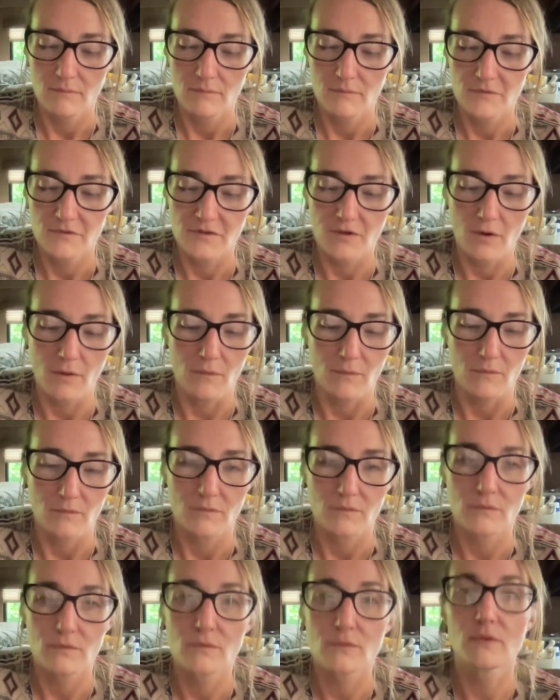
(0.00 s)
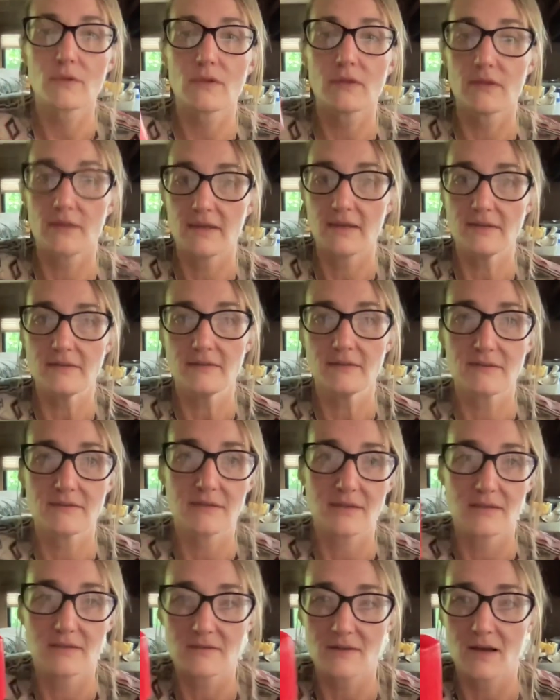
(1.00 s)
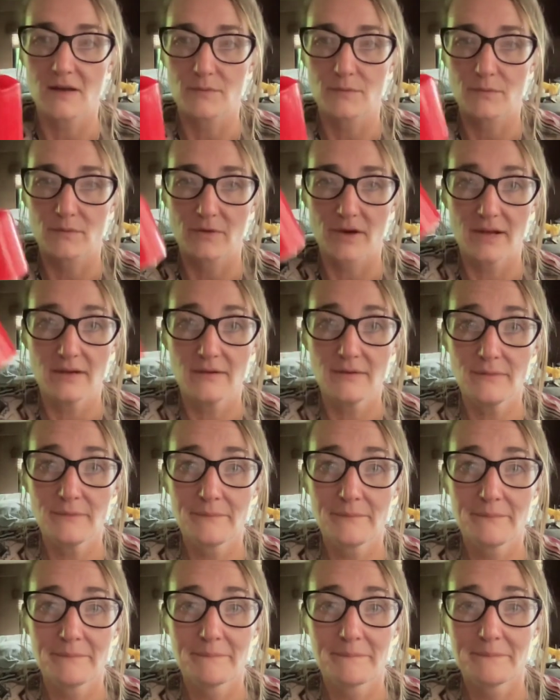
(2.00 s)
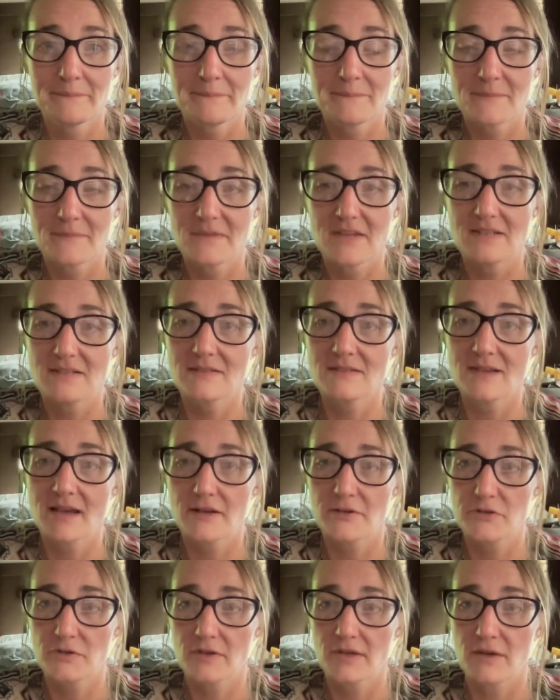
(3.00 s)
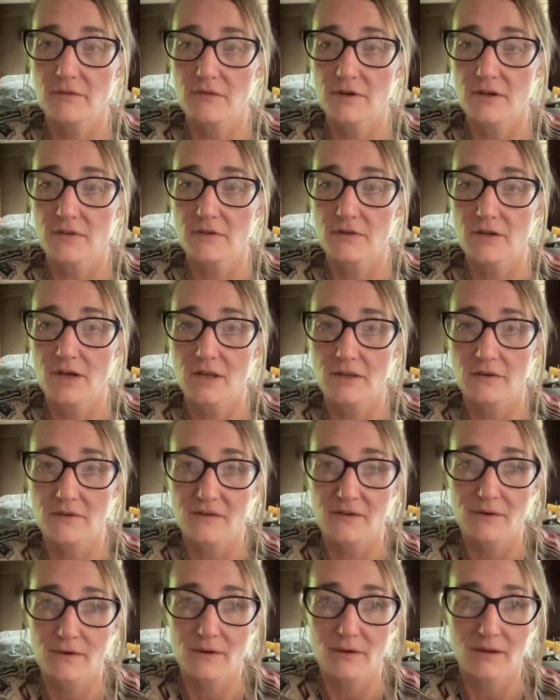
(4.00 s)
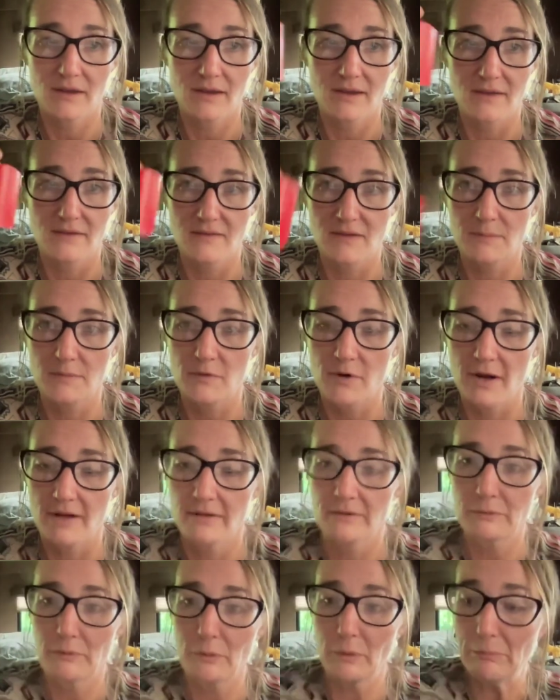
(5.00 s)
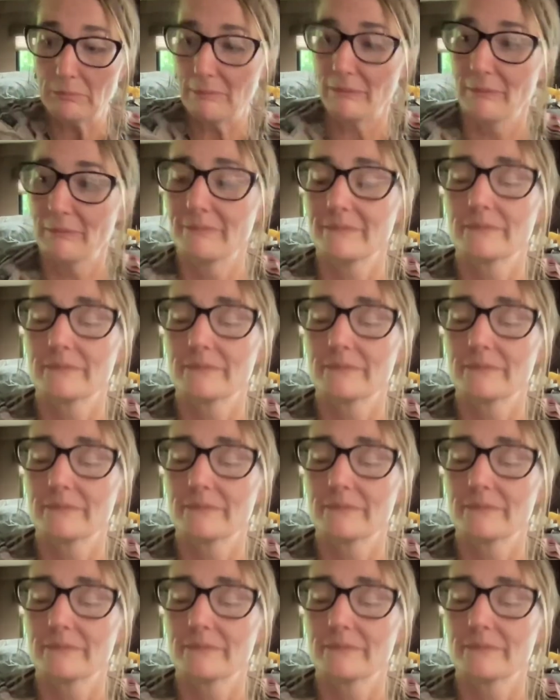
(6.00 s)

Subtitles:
So this is not red. This is actually every other color except red. Whoop.